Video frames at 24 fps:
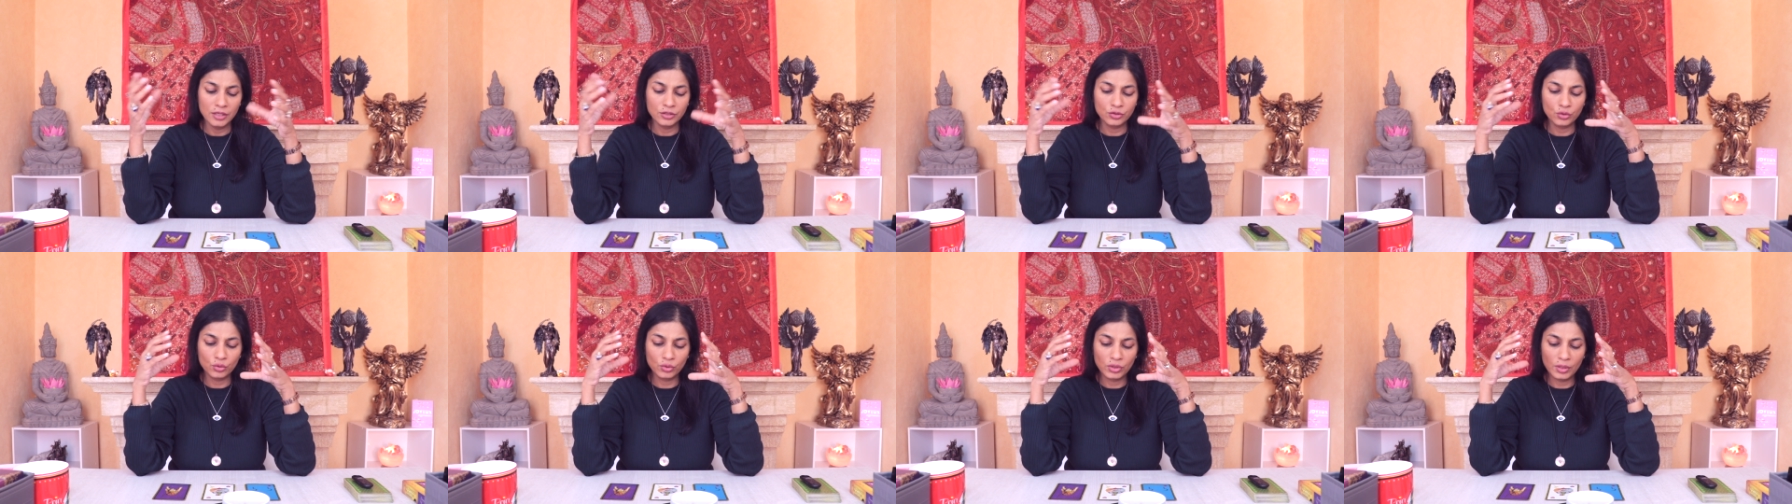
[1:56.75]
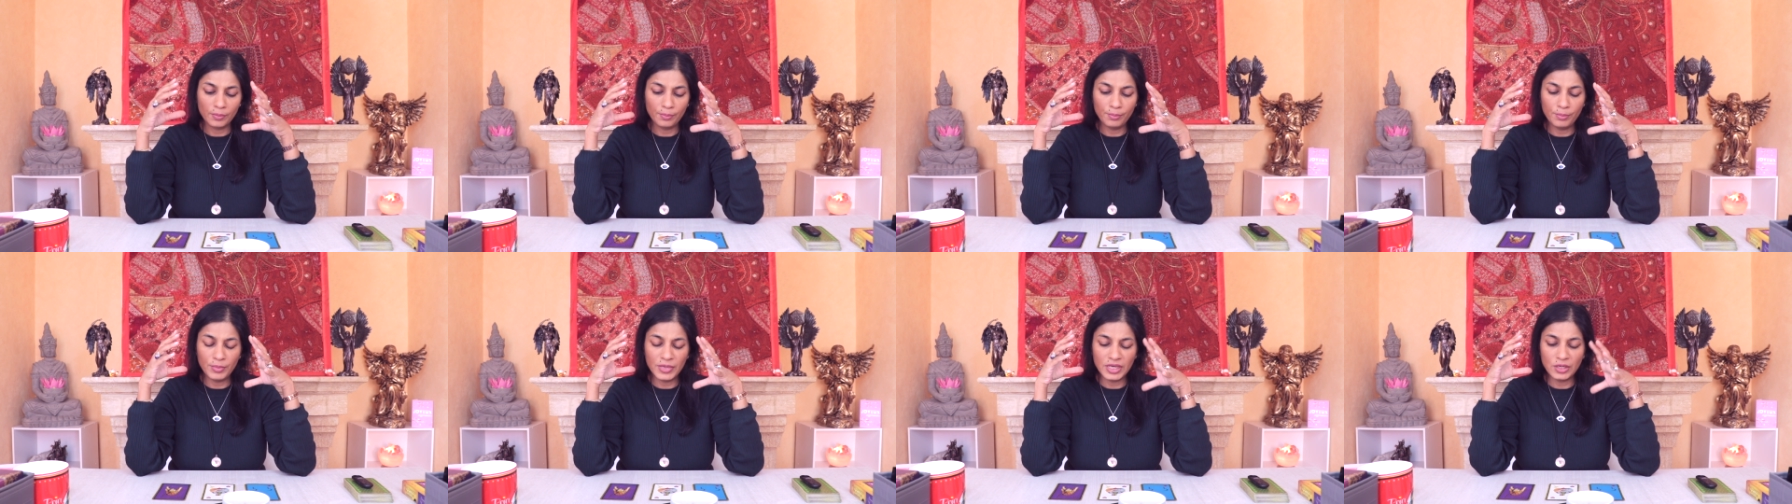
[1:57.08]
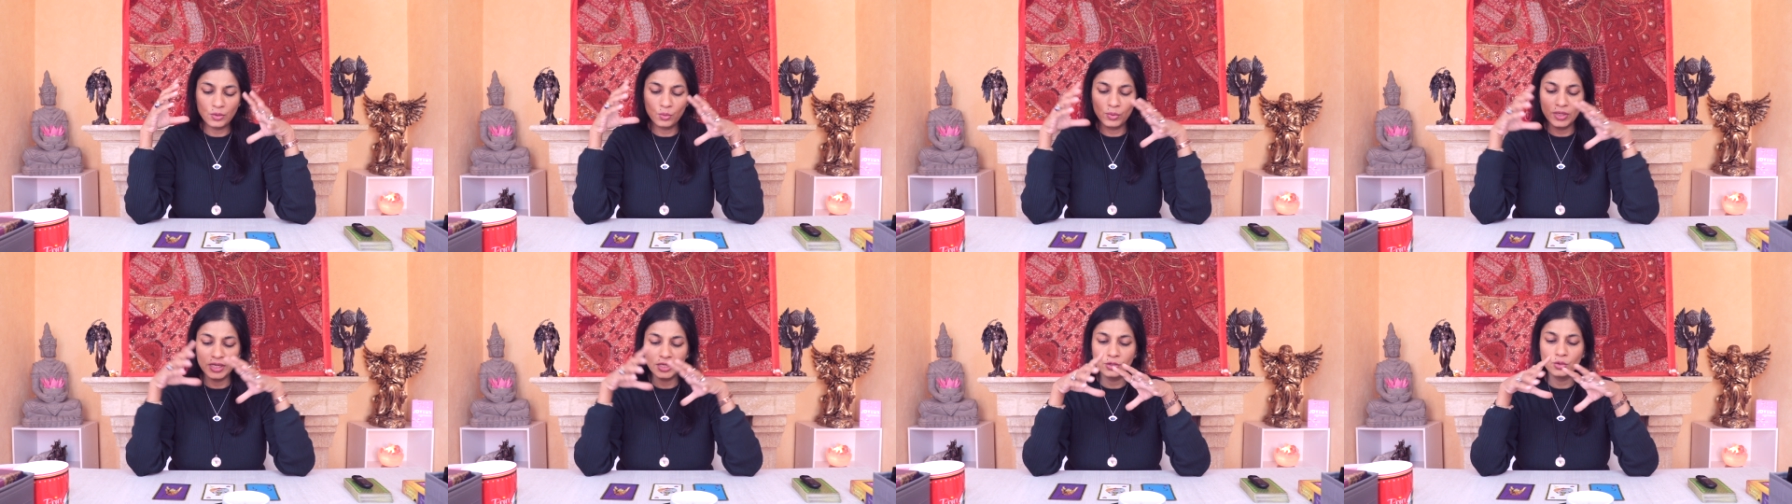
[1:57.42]
So the
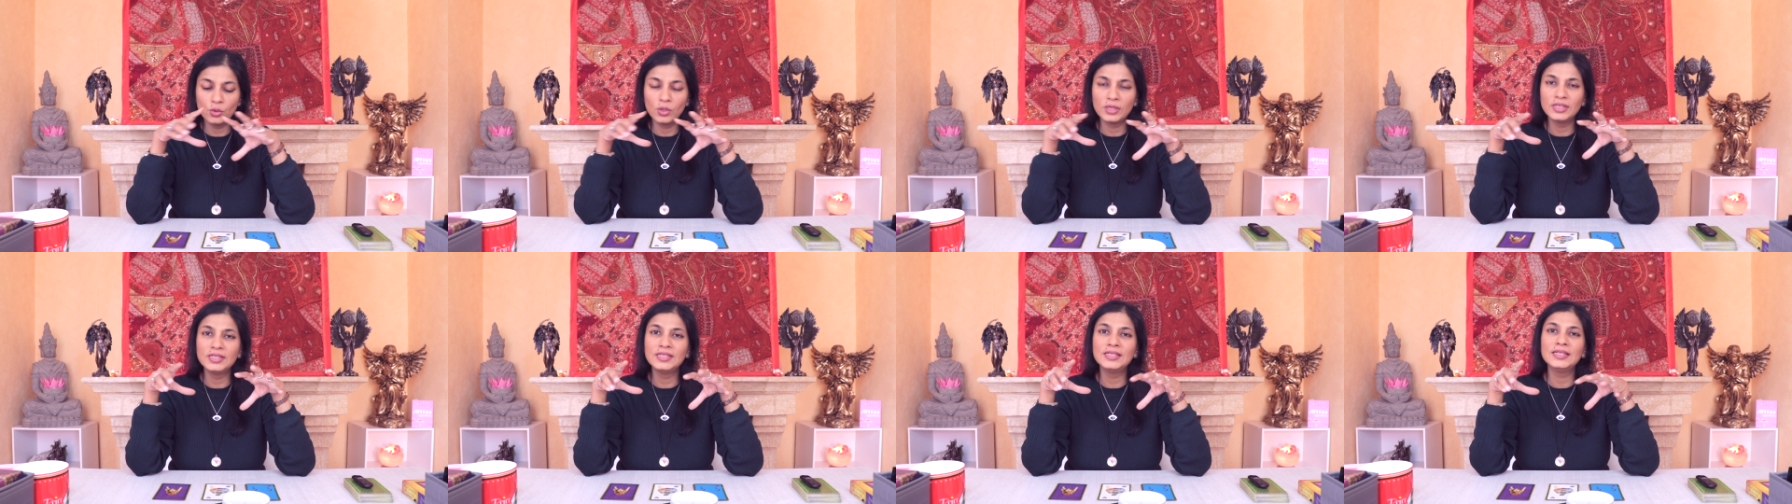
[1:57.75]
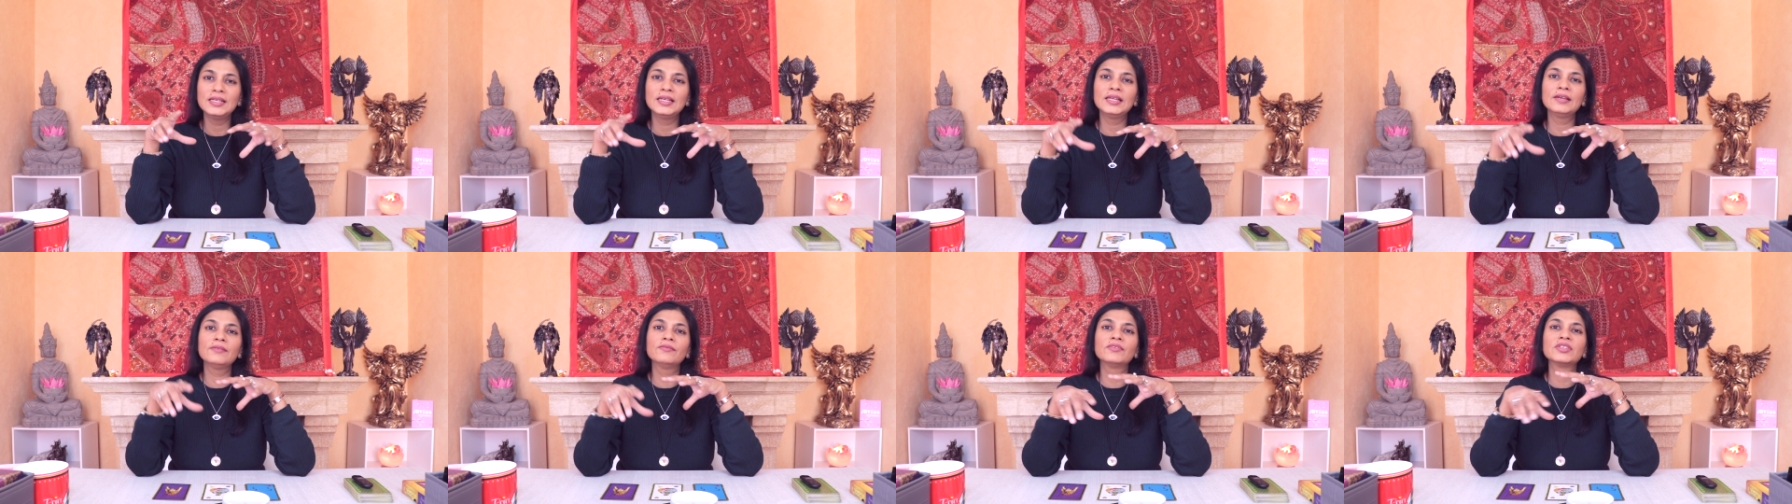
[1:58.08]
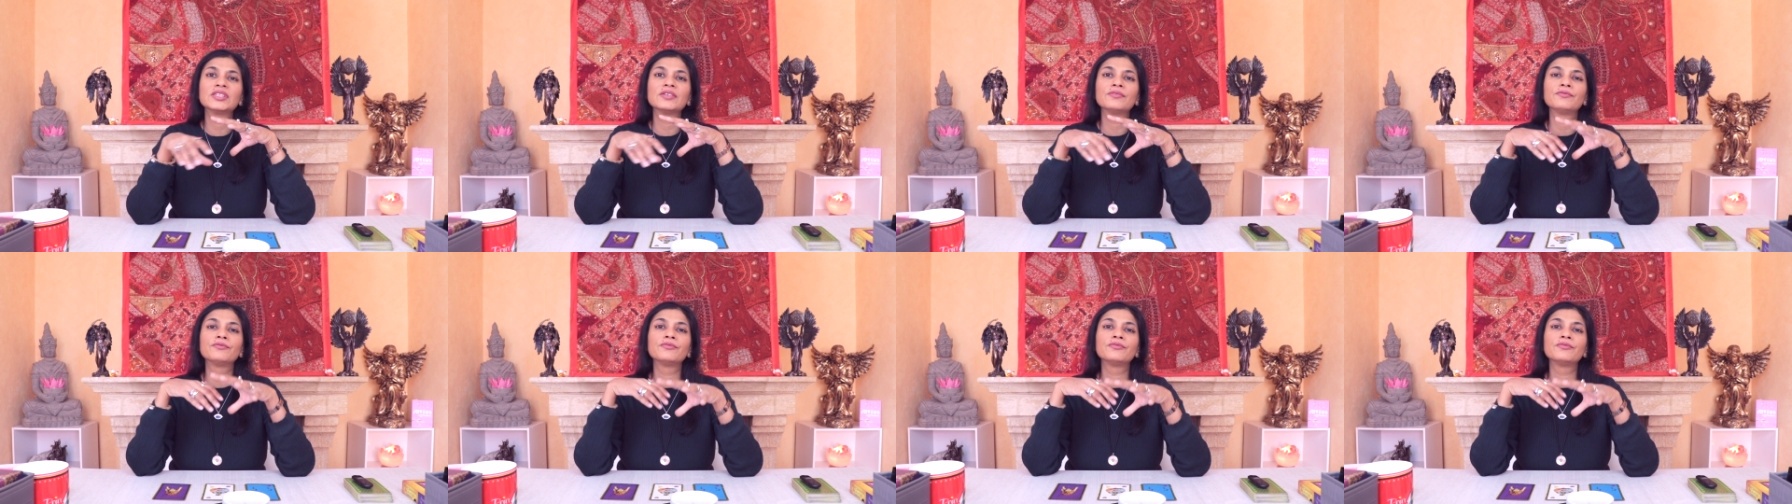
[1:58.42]
midweek, you are dealing with a